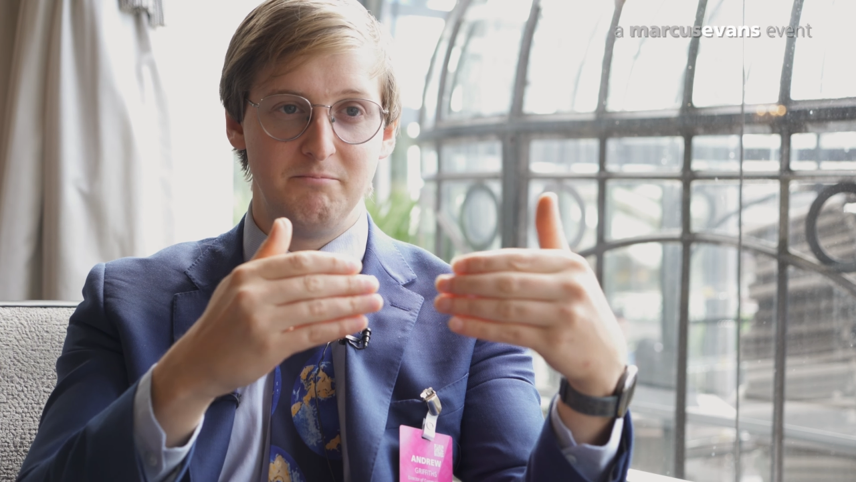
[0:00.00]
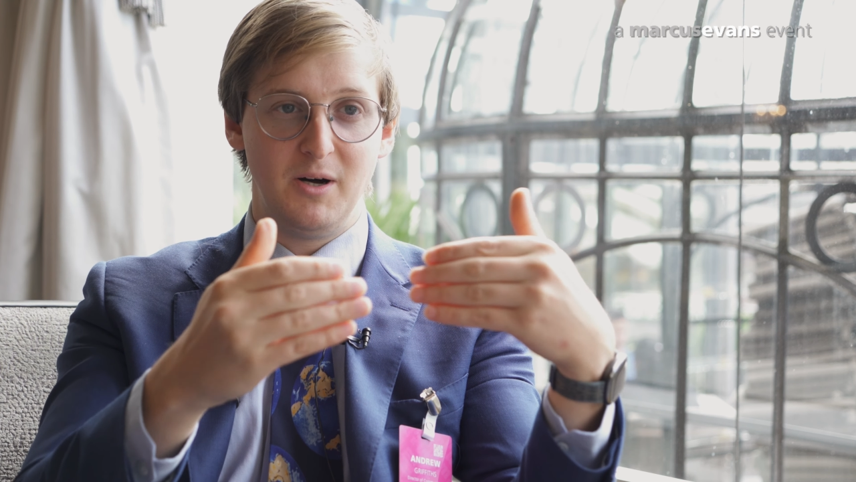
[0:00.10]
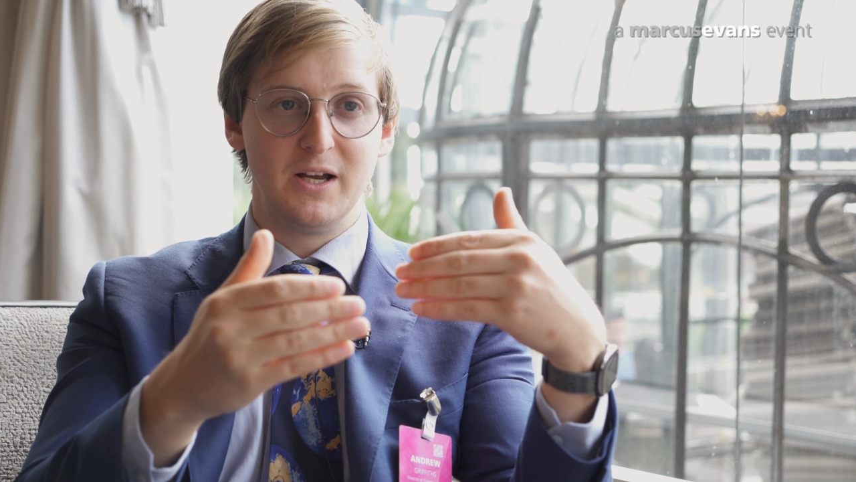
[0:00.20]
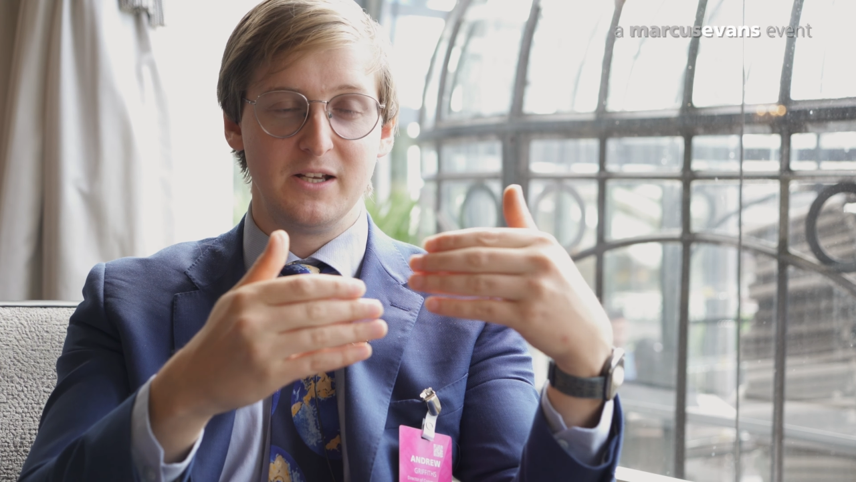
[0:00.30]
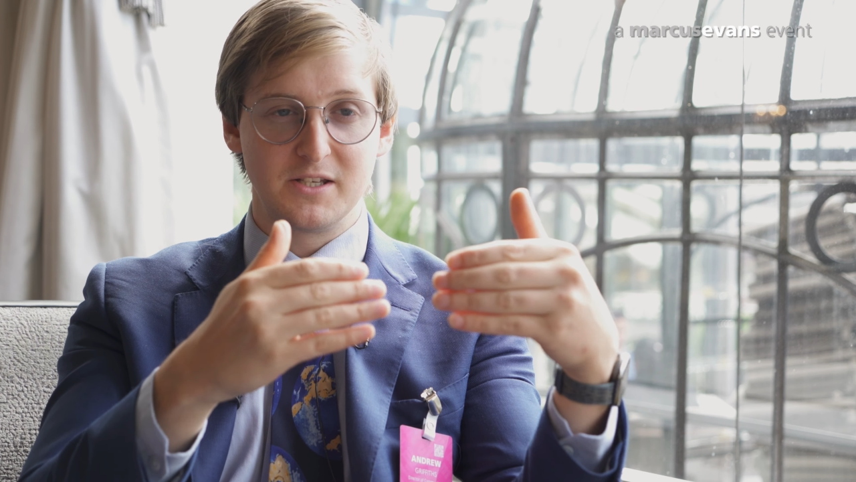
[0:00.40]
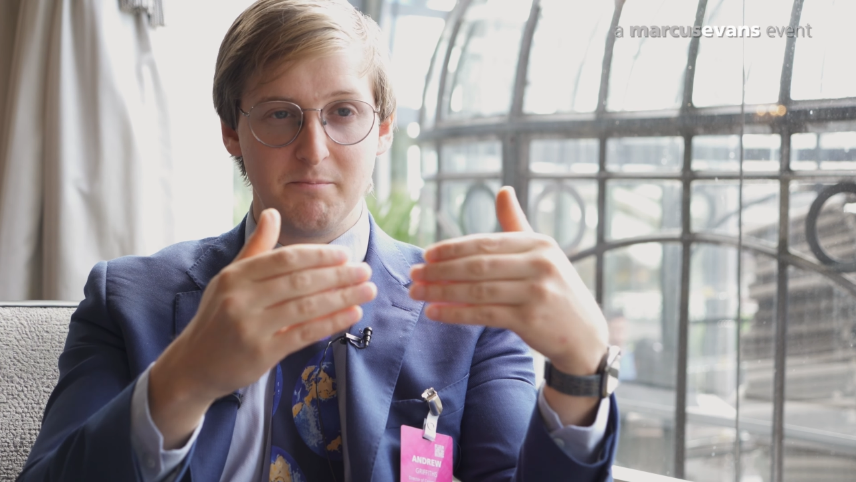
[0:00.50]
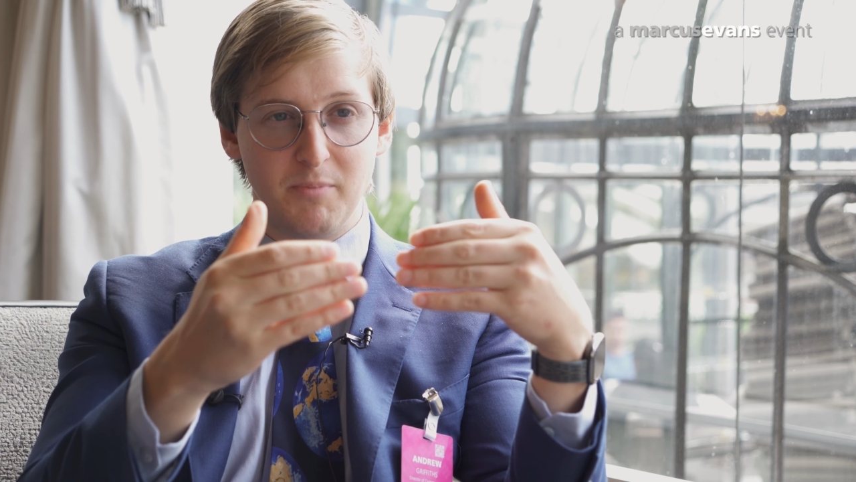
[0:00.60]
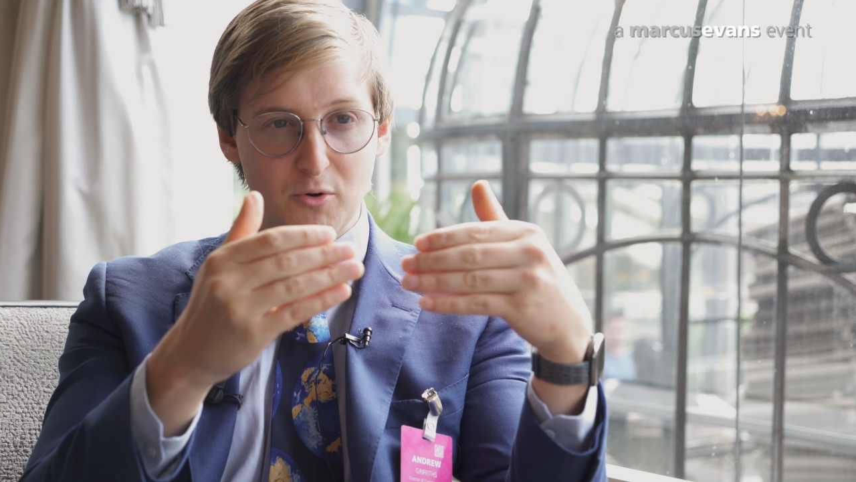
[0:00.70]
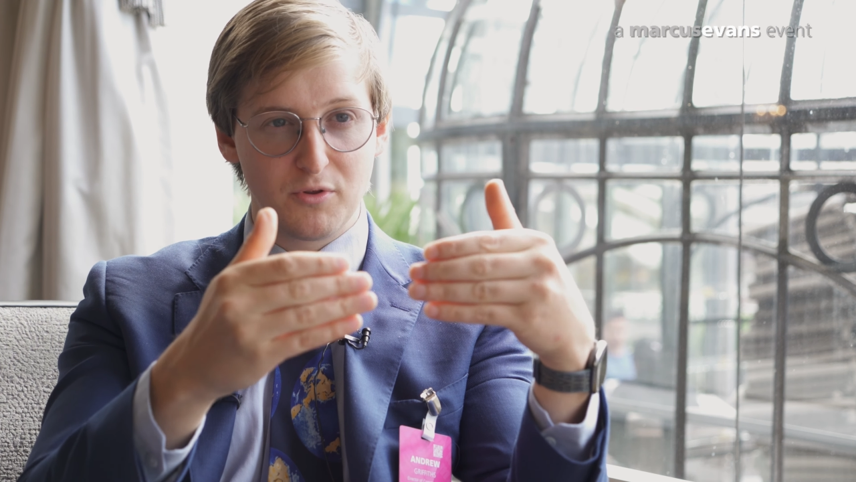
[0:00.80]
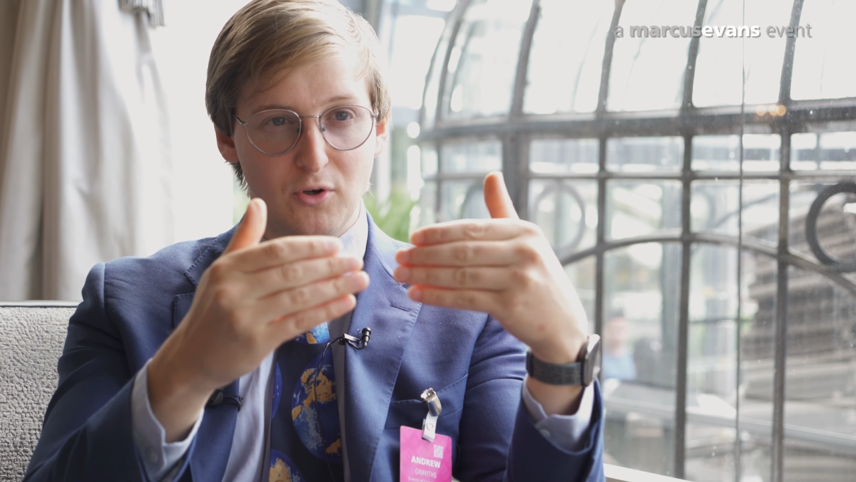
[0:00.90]
buyers are
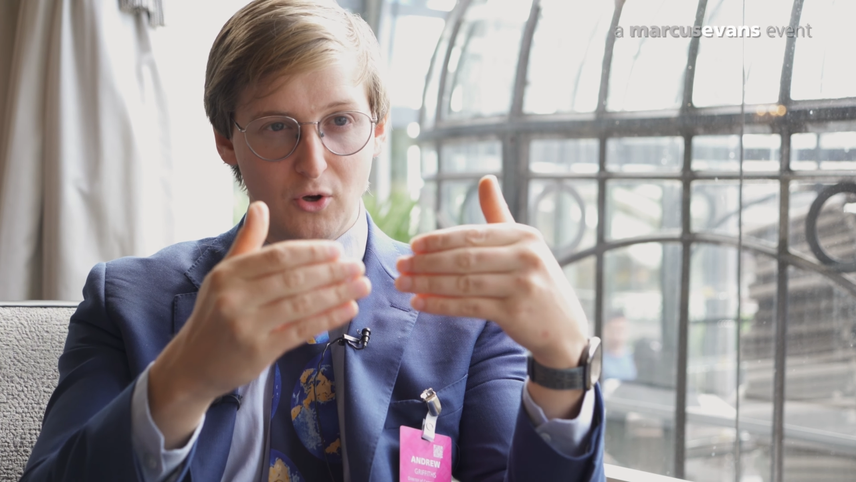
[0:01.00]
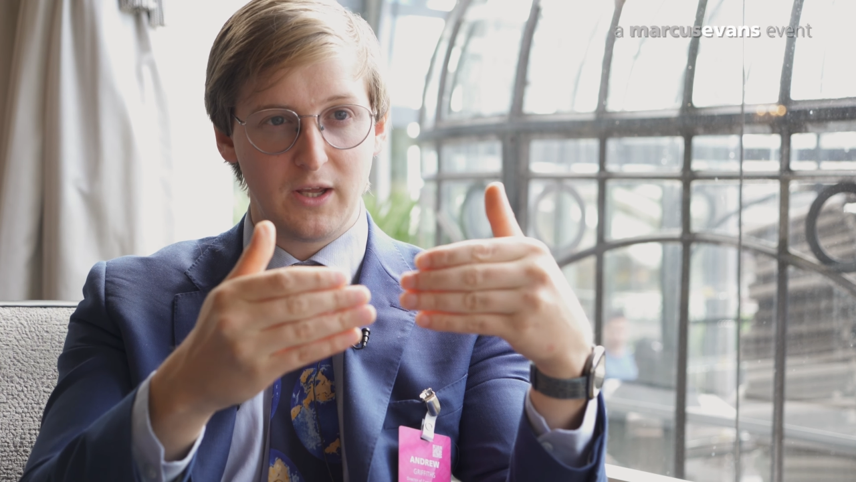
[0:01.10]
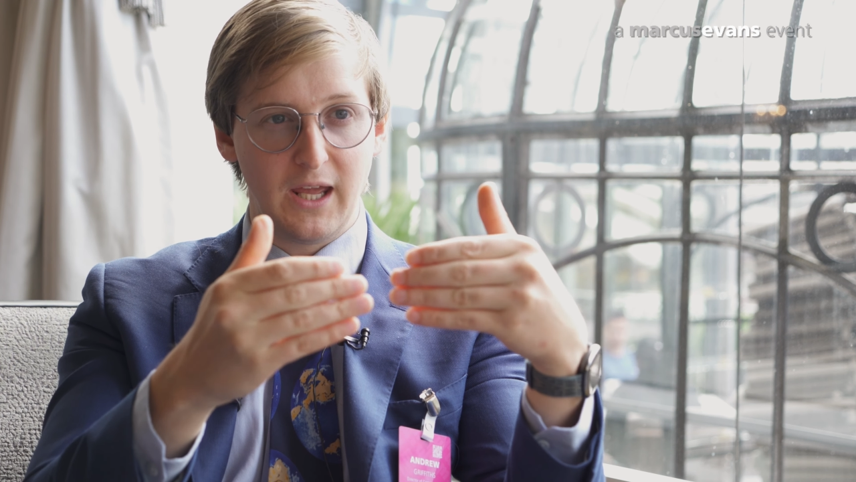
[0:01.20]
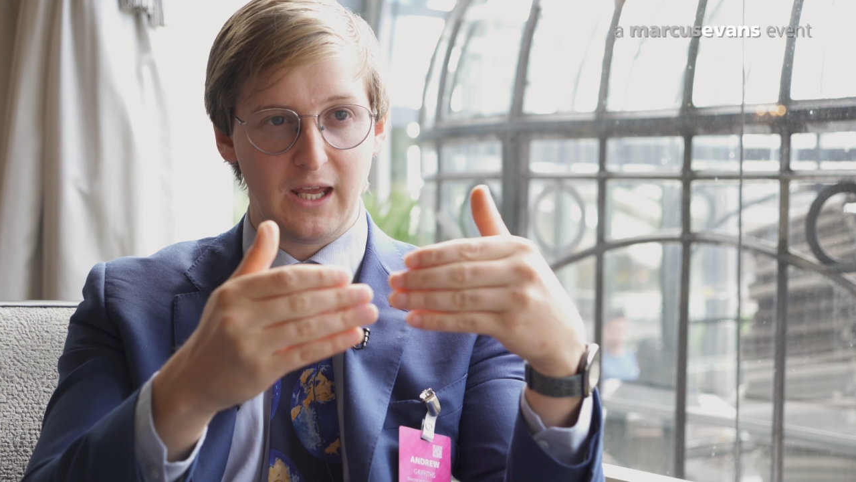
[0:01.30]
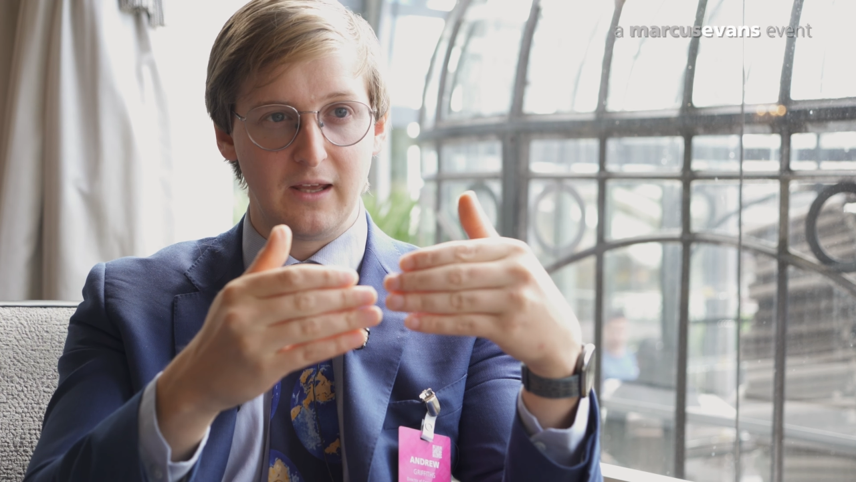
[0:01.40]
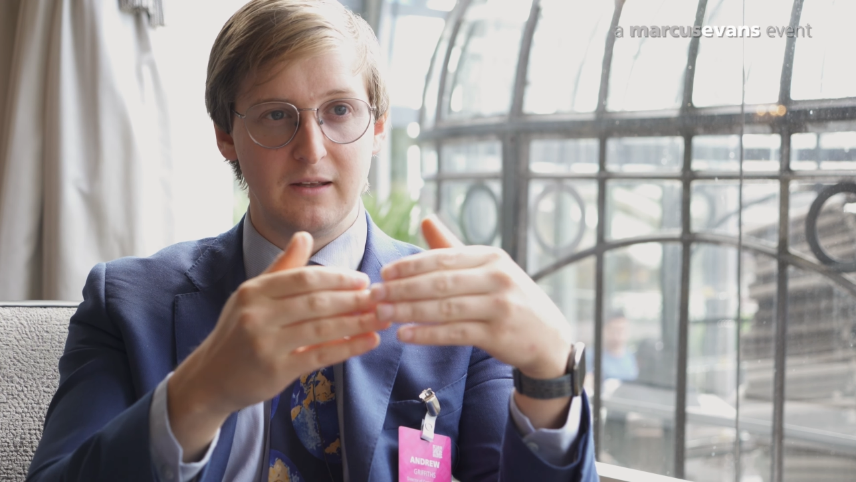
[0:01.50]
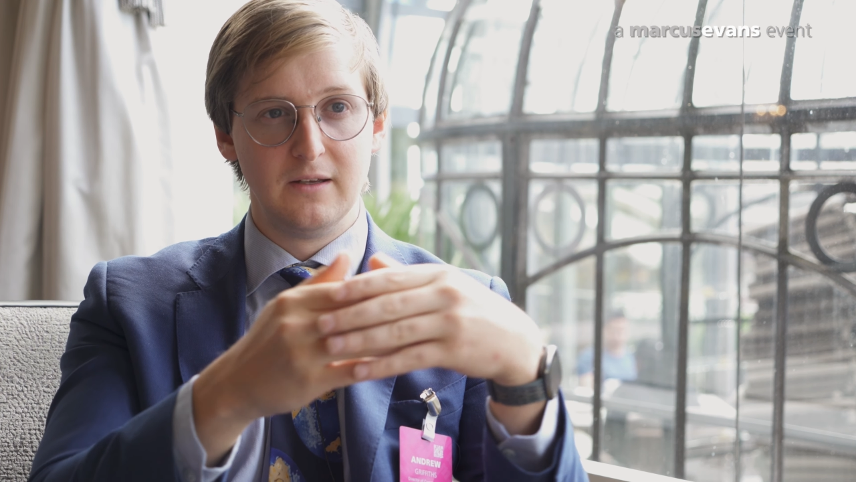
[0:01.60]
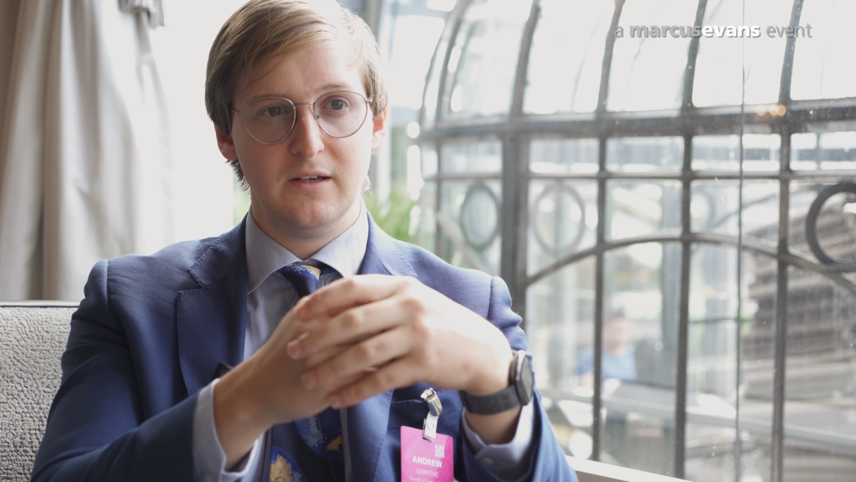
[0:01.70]
both looking